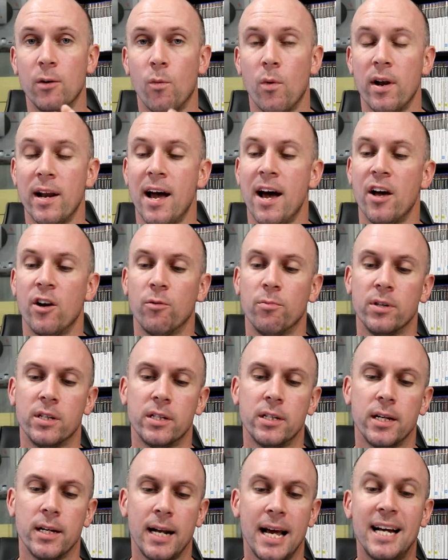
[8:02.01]

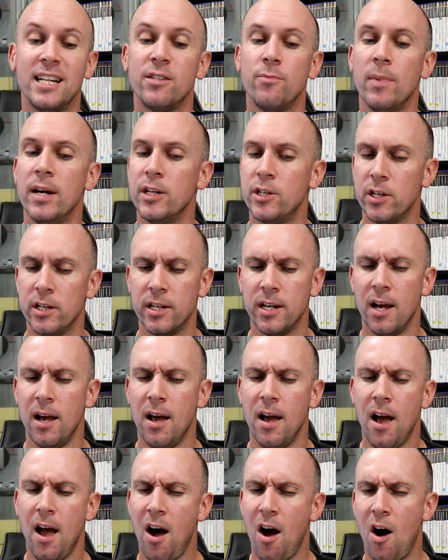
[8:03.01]
100%. As mentioned,
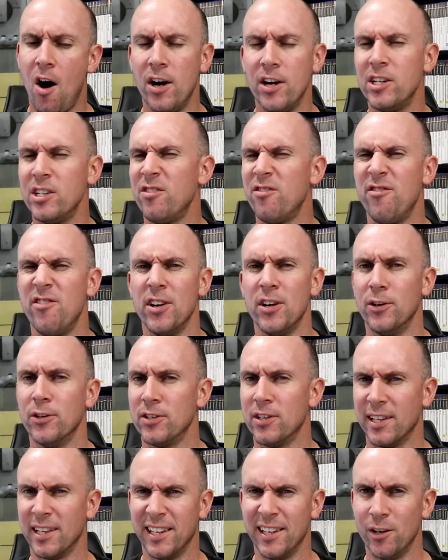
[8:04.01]
I just feel
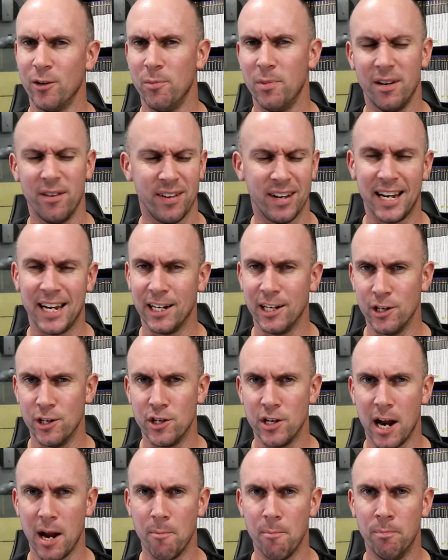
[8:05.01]
it's a little bit of a hidden
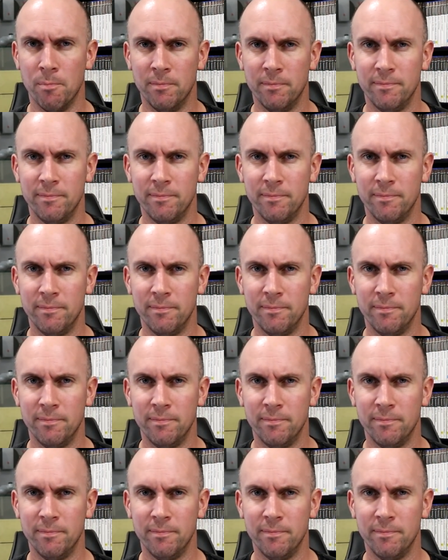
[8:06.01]
gem.